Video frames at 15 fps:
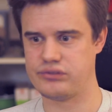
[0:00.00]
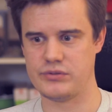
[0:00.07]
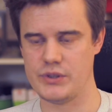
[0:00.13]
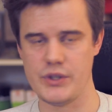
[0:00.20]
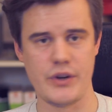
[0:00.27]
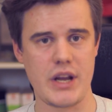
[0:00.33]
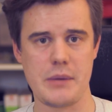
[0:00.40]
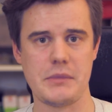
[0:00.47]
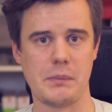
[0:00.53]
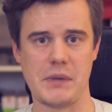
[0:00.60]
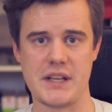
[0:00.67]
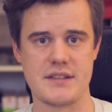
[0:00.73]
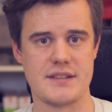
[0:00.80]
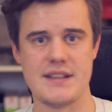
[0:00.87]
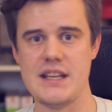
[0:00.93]
you name the
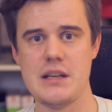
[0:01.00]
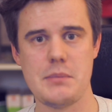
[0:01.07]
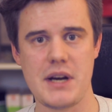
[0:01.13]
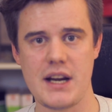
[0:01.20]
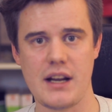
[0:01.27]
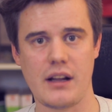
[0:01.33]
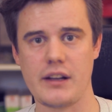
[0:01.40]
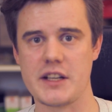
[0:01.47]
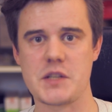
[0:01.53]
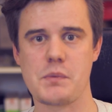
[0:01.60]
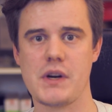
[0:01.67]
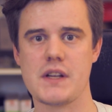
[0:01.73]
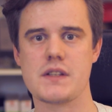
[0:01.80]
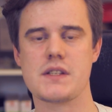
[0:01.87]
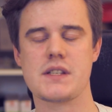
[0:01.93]
places, eBay,
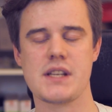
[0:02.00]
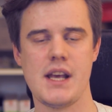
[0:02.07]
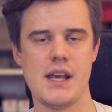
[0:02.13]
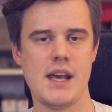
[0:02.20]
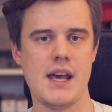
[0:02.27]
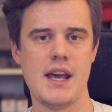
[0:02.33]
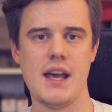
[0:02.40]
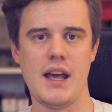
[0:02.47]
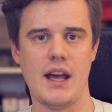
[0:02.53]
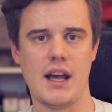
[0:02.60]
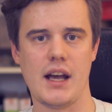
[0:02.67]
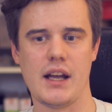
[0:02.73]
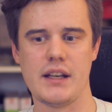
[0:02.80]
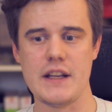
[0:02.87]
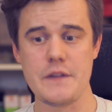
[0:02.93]
AliExpress.
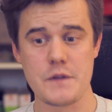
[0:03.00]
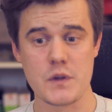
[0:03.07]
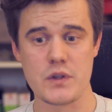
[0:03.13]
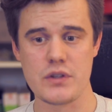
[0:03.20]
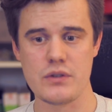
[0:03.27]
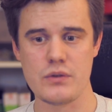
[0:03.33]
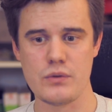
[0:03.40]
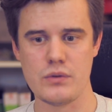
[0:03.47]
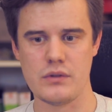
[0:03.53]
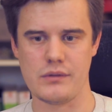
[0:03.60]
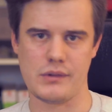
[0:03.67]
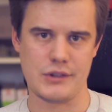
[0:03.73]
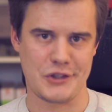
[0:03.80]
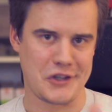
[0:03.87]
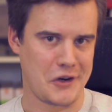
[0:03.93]
And if you do,
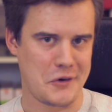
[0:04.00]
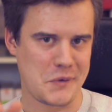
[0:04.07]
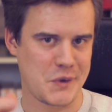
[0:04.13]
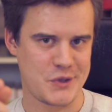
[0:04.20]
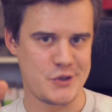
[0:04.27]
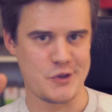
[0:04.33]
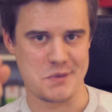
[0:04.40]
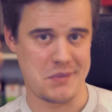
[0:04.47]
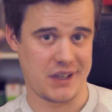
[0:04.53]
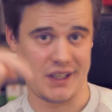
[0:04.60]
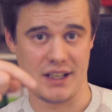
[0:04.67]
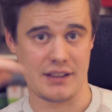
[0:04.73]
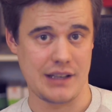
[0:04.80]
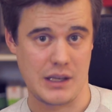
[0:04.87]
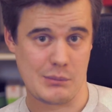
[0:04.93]
well, you can always use my
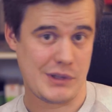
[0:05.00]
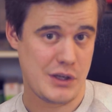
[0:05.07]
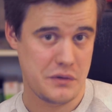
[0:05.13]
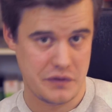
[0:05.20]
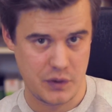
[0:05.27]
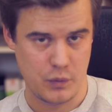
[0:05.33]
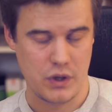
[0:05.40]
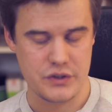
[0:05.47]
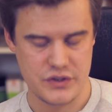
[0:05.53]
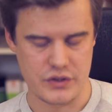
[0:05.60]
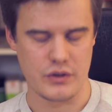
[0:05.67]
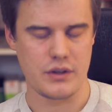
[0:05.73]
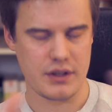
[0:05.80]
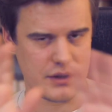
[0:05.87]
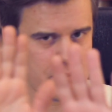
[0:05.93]
link down below if you want
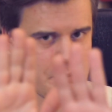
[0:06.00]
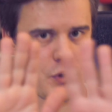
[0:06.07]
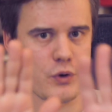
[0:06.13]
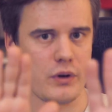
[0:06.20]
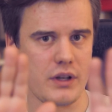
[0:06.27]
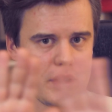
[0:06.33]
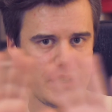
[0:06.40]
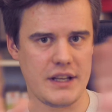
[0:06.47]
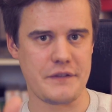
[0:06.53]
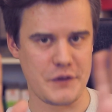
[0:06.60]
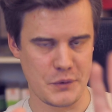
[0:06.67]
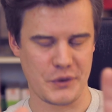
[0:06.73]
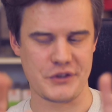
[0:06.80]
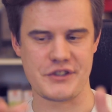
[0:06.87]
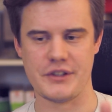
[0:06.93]
to, purely if
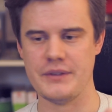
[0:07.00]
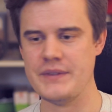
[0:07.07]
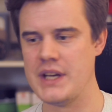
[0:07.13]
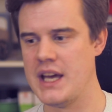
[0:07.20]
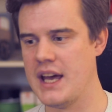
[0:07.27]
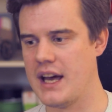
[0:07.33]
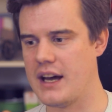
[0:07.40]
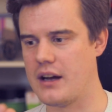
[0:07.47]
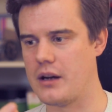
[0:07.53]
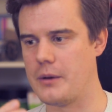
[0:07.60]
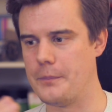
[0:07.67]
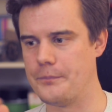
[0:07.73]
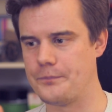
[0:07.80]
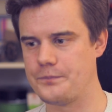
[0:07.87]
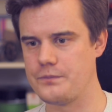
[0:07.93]
you want to.
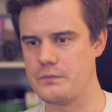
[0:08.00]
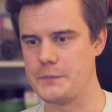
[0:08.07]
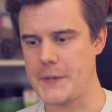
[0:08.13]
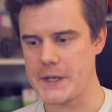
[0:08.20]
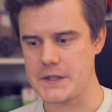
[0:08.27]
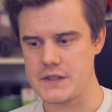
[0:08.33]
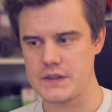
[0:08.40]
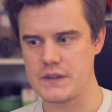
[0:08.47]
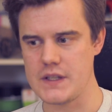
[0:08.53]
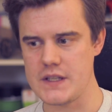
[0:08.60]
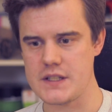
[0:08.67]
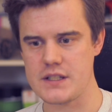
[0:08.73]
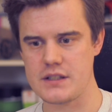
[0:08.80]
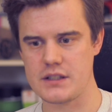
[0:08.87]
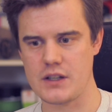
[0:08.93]
But
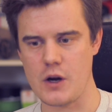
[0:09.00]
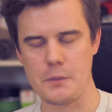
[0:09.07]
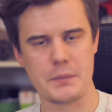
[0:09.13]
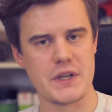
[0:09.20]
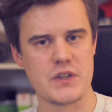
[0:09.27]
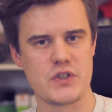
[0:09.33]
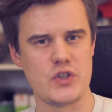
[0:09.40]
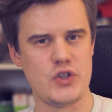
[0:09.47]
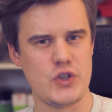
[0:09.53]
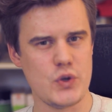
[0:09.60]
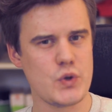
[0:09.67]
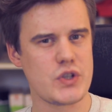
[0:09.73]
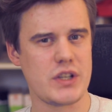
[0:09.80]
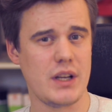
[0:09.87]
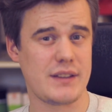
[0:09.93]
these companies
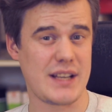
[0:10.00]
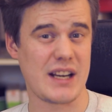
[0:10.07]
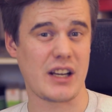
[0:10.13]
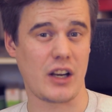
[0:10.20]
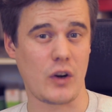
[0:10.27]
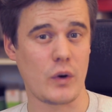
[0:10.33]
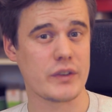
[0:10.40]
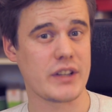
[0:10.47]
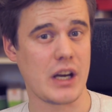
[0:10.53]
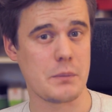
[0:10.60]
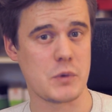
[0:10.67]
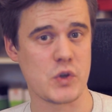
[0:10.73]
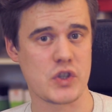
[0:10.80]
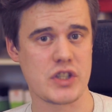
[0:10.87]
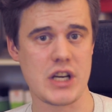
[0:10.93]
usually take a long time
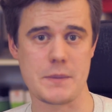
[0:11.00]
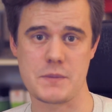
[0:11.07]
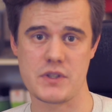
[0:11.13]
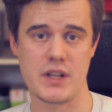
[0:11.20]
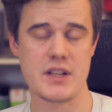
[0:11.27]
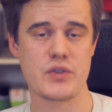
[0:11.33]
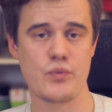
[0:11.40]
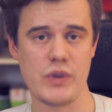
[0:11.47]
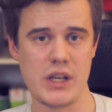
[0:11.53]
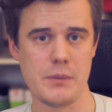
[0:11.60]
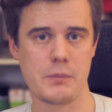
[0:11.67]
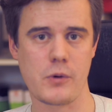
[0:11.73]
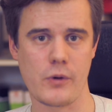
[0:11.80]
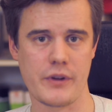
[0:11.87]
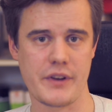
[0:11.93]
to ship, so that's really
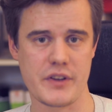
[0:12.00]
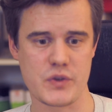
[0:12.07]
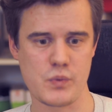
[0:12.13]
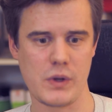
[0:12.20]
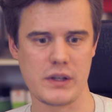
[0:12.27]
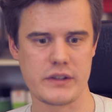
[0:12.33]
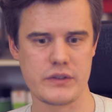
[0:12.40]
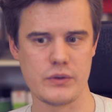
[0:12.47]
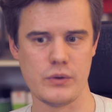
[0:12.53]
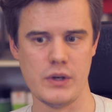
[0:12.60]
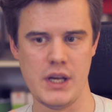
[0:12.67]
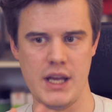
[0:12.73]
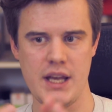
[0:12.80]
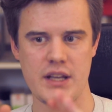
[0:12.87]
important as well to